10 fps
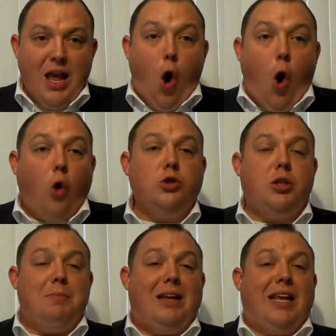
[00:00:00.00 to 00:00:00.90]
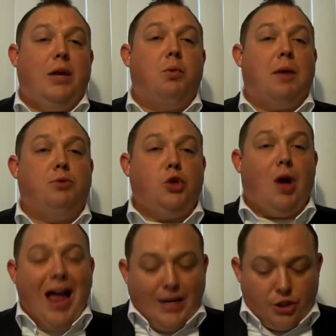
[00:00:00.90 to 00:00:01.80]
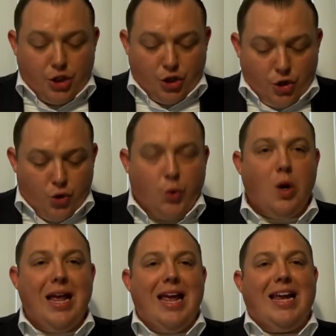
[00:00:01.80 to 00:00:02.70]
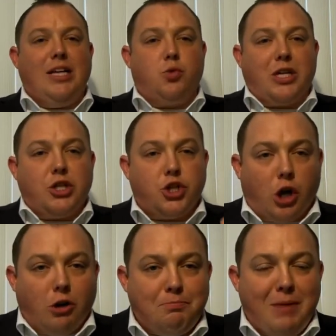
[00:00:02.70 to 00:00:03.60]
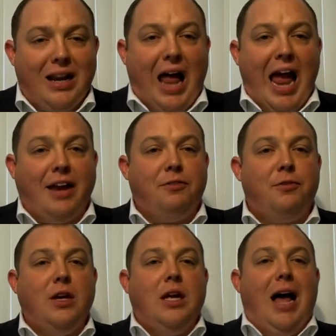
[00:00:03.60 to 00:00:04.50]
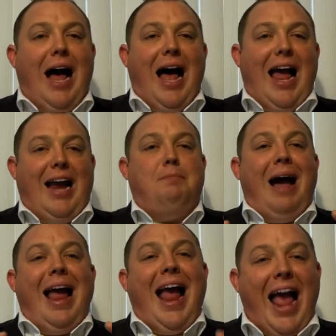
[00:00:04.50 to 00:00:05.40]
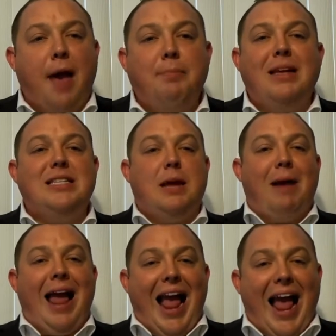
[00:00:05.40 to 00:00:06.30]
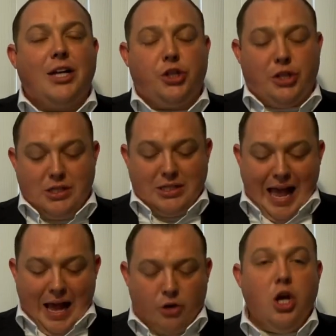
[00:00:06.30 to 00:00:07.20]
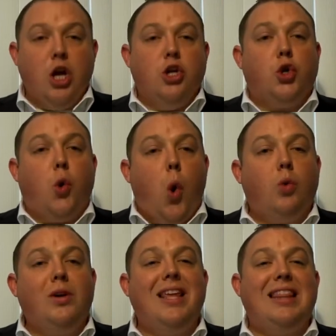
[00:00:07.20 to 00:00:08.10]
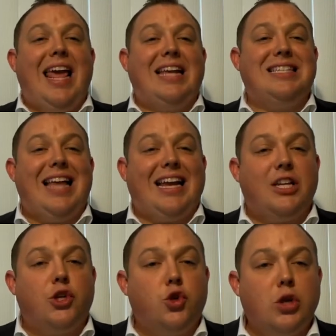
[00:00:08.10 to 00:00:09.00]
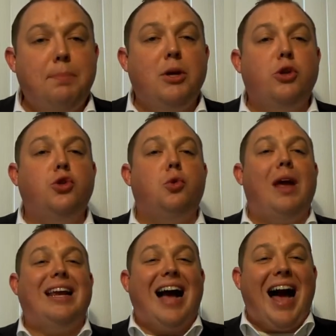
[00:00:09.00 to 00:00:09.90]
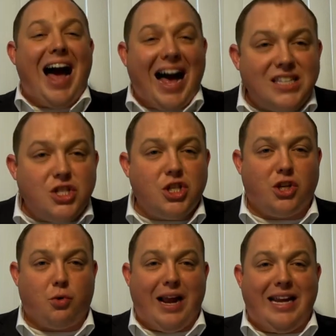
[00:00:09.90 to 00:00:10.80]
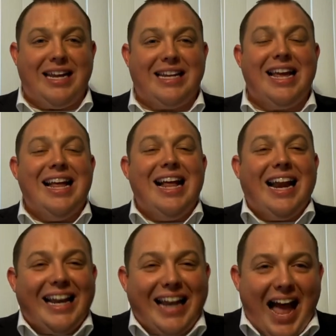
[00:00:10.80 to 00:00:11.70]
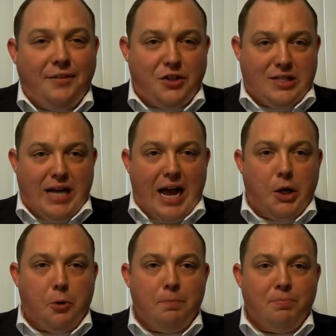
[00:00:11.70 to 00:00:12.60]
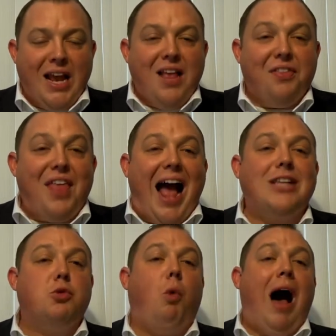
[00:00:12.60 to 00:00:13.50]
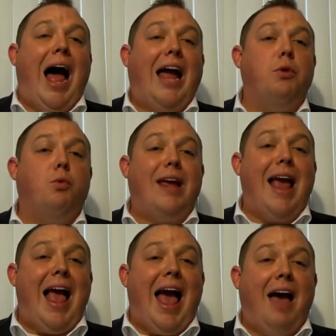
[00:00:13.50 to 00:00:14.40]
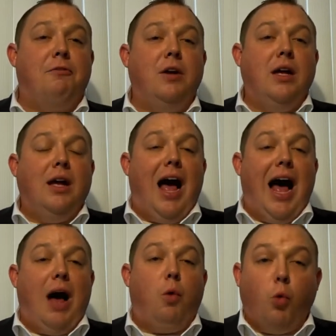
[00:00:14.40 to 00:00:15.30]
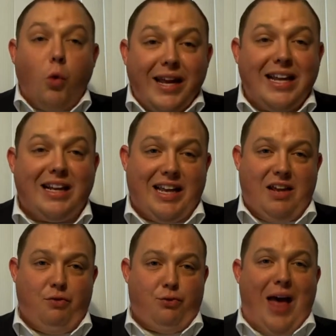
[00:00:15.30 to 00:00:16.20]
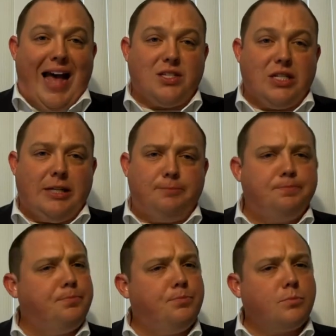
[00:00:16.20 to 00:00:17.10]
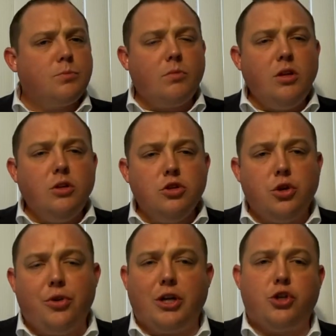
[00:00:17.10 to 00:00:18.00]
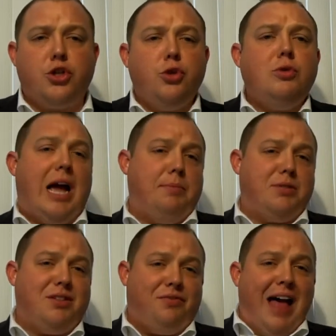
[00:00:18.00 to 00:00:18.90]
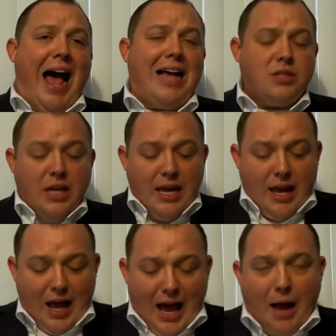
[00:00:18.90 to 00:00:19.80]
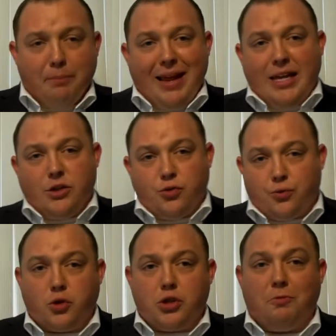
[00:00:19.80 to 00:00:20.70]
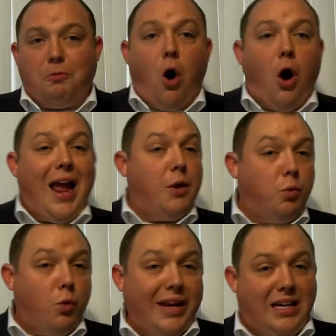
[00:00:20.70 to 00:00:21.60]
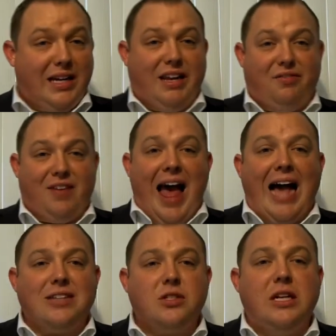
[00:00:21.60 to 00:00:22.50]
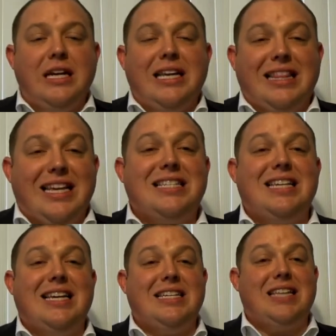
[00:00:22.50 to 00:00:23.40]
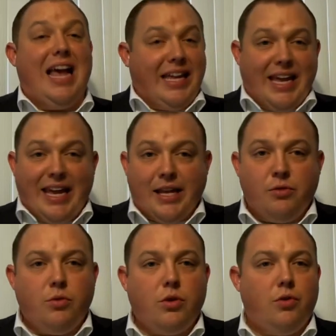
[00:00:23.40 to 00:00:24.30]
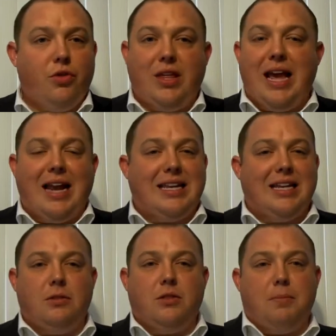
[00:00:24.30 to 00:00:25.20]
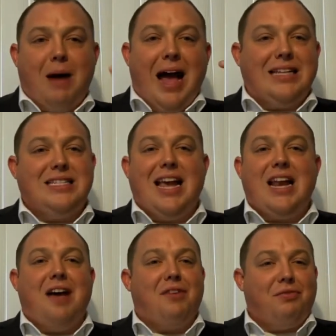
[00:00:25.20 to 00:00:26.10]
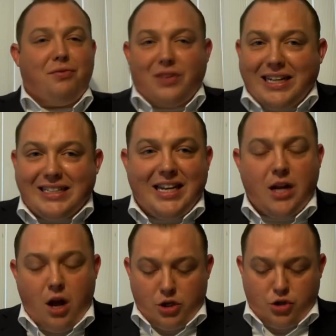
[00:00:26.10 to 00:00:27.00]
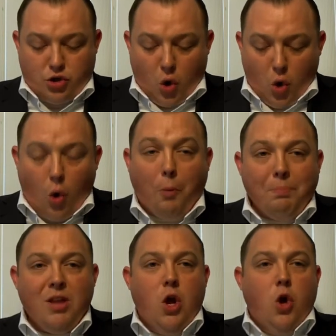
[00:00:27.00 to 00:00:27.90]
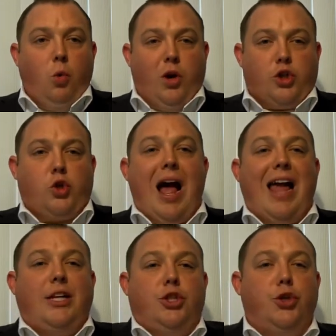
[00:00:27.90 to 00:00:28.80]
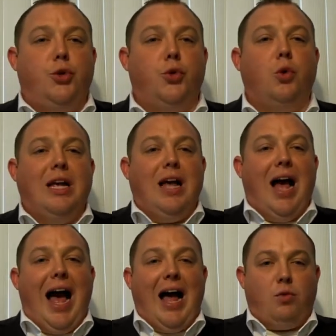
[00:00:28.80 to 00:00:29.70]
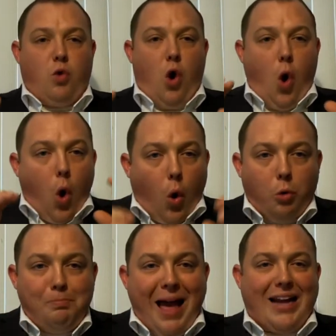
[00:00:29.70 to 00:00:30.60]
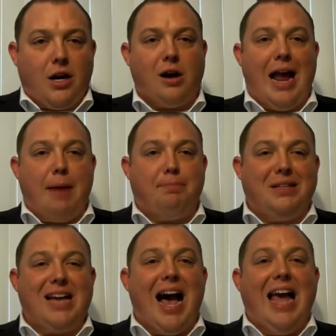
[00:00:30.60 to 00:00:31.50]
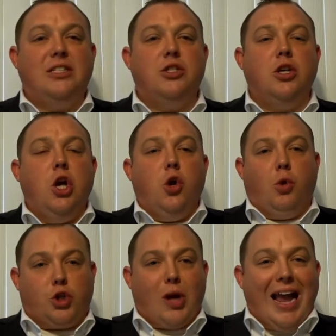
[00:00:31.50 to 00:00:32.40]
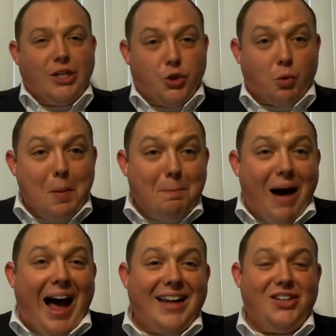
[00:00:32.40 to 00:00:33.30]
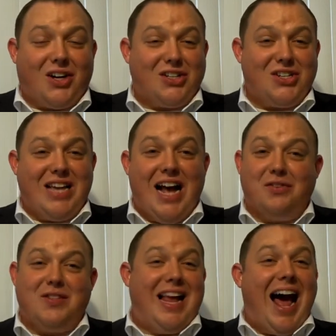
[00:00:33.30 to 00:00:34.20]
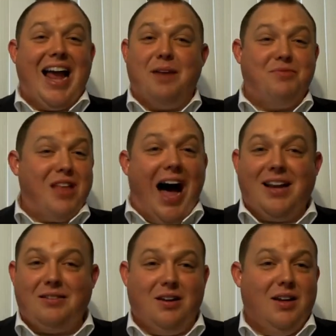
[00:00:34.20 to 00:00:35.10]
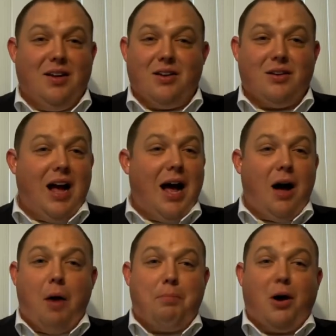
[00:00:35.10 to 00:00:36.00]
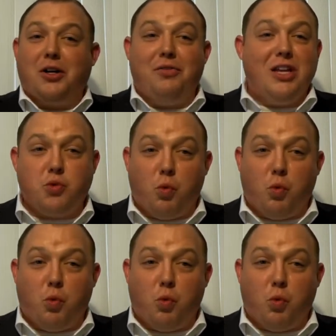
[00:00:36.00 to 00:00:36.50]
Ultimately, what I'm trying to do is reserve my life uh, and my habits and my actions down to only things that contribute to a consecrated lifestyle. That's why we have uh, weekly fasting. So there's two types of fast um, is first of all a weekly fast. This is again the uh, d- the mindset of afflicting our soul. We're trying to uh, hold back our appetites. We're trying to remind ourselves that I am not uh, a part of this